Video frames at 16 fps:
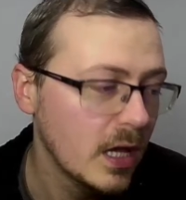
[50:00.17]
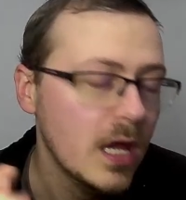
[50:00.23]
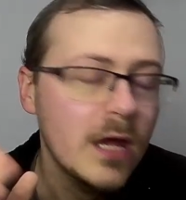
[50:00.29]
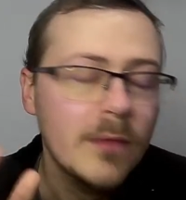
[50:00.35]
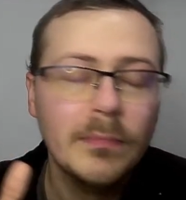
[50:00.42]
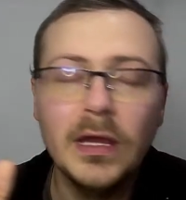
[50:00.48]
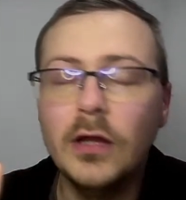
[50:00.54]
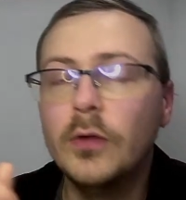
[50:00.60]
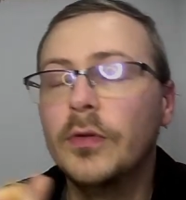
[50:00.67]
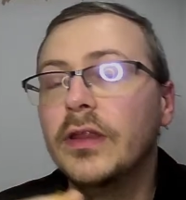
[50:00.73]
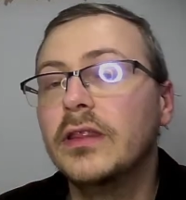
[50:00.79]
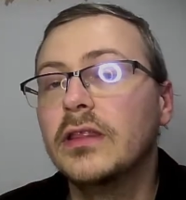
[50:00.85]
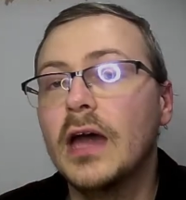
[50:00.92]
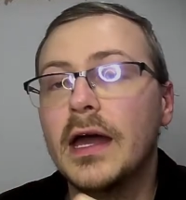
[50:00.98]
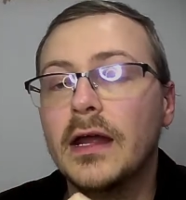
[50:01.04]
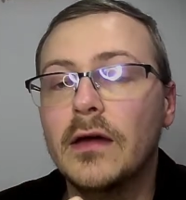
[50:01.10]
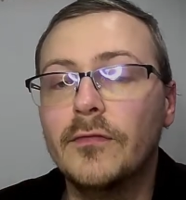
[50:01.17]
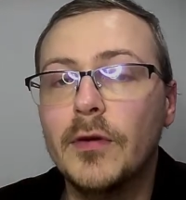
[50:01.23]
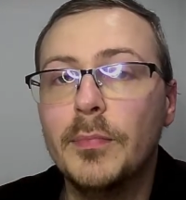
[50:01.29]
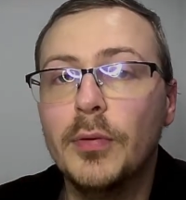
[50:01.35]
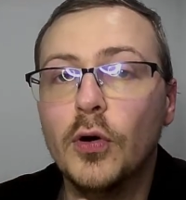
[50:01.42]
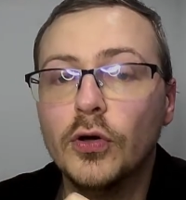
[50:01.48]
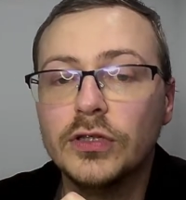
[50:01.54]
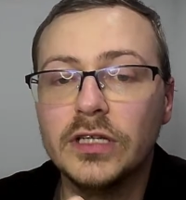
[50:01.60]
PWInsider have
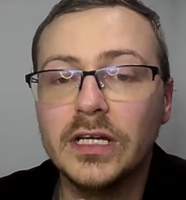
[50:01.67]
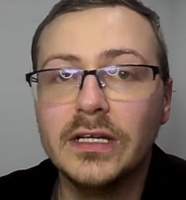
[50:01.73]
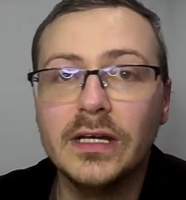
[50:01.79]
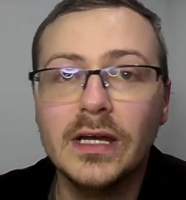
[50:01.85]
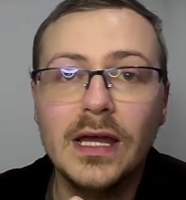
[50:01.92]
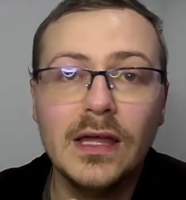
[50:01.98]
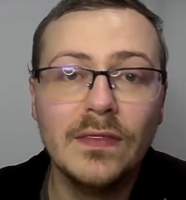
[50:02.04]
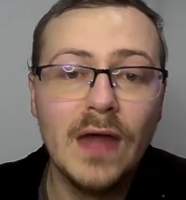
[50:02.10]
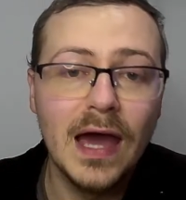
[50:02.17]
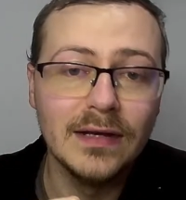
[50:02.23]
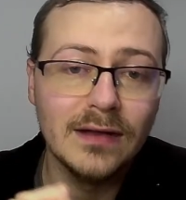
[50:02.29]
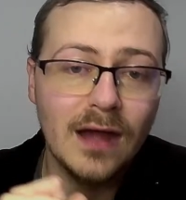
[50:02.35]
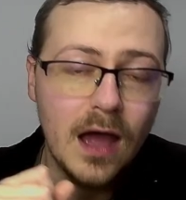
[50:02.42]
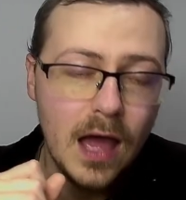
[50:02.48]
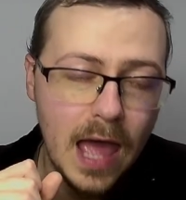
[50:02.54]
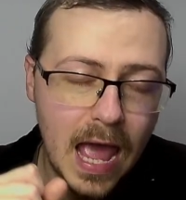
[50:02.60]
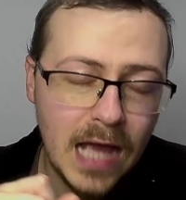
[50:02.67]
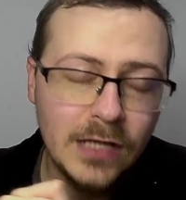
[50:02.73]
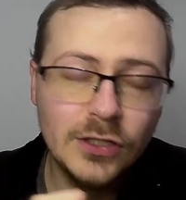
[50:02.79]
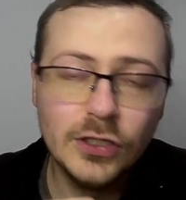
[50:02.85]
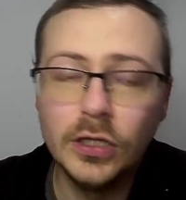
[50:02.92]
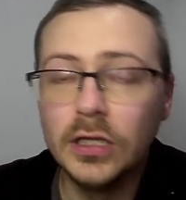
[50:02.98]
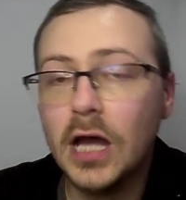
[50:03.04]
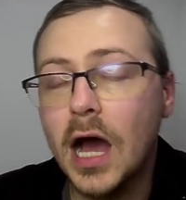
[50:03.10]
reported that Angel
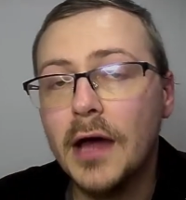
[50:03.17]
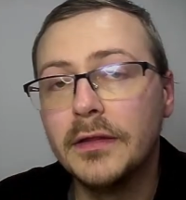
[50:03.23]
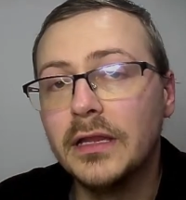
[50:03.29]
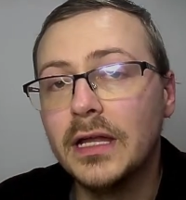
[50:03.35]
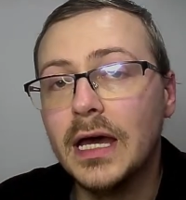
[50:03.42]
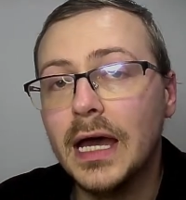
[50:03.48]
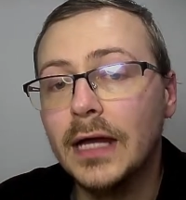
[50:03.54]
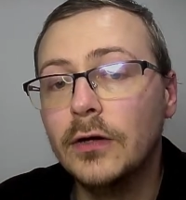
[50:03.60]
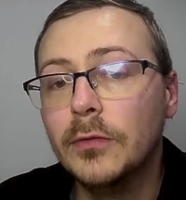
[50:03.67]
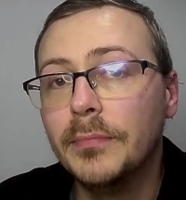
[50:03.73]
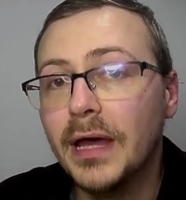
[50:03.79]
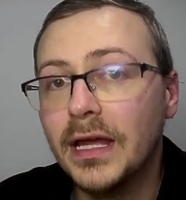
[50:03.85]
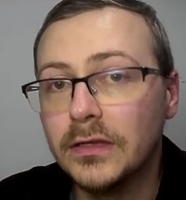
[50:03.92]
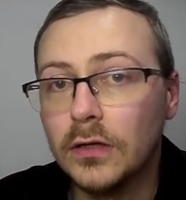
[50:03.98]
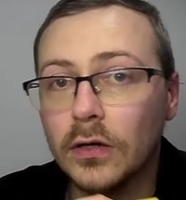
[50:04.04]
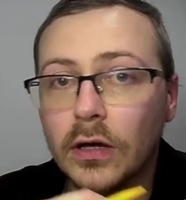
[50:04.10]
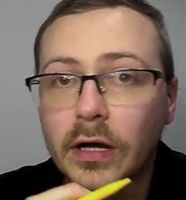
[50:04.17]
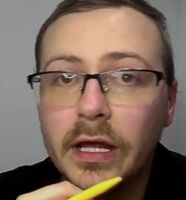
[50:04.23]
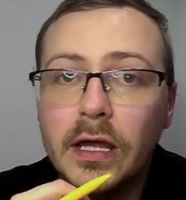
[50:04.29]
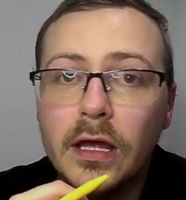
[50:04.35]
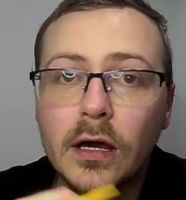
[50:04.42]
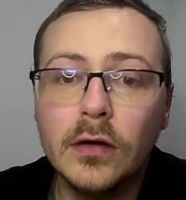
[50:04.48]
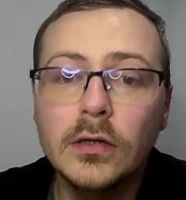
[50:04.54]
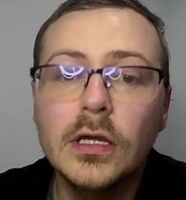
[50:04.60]
Garza and Humberto
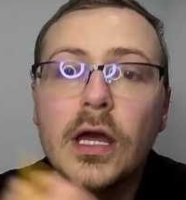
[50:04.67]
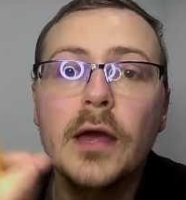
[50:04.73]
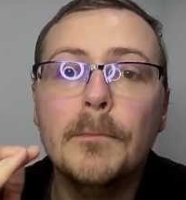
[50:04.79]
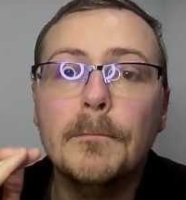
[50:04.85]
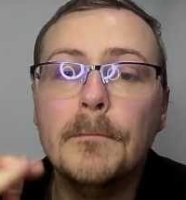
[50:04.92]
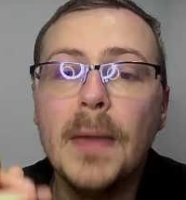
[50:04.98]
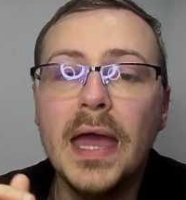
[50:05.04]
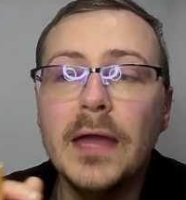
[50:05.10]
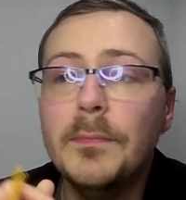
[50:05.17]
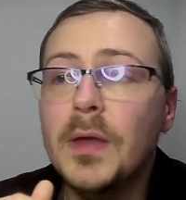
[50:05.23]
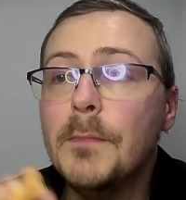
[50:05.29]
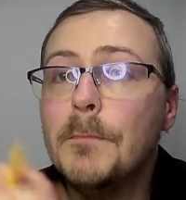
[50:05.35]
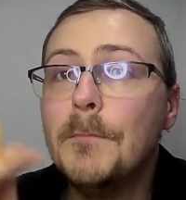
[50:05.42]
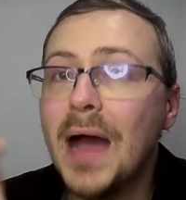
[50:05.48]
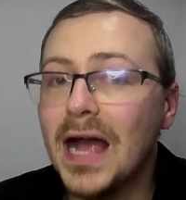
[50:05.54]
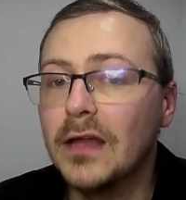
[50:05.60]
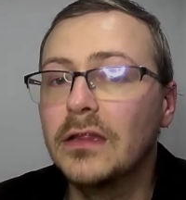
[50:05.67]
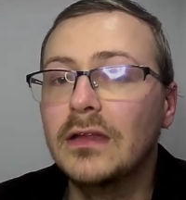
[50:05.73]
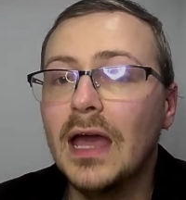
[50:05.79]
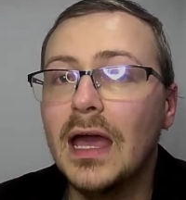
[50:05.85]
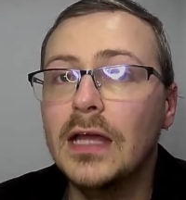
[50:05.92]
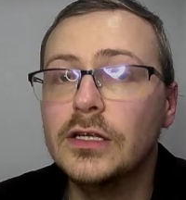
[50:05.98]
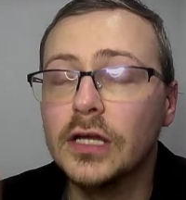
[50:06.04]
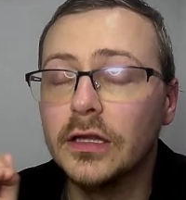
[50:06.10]
Carrillo may be
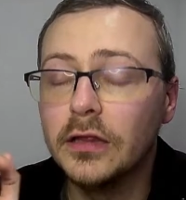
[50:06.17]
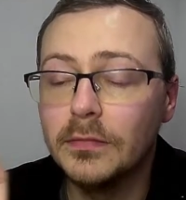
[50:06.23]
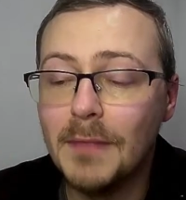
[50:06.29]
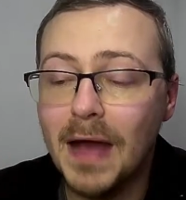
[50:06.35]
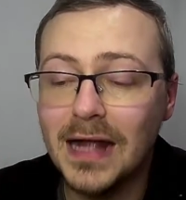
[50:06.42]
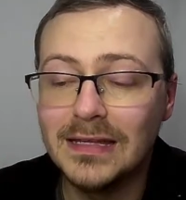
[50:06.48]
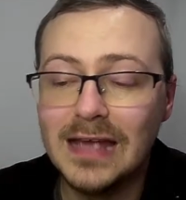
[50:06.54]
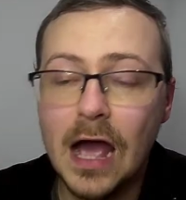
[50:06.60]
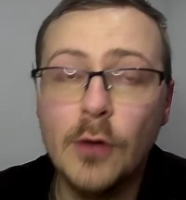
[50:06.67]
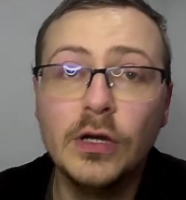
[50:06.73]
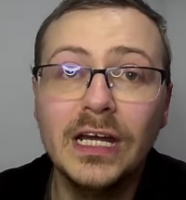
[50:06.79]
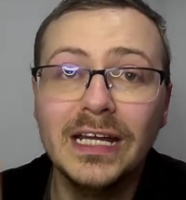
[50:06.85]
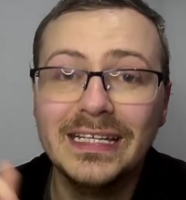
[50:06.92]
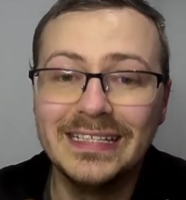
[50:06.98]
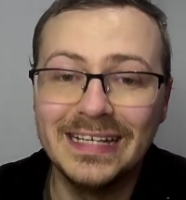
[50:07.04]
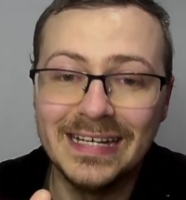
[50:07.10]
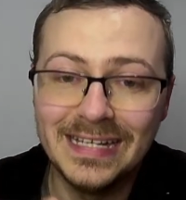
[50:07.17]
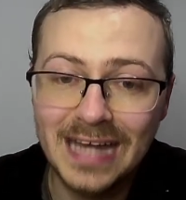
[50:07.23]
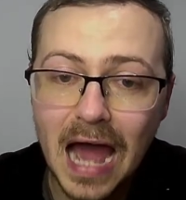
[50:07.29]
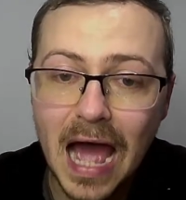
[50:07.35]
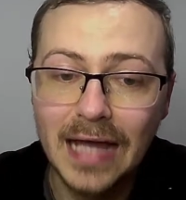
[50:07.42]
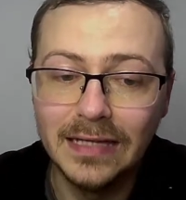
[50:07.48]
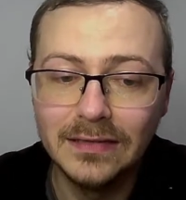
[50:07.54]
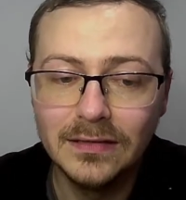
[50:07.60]
backstage at SmackDown
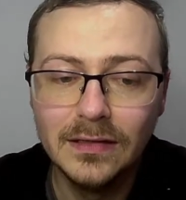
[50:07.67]
tonight.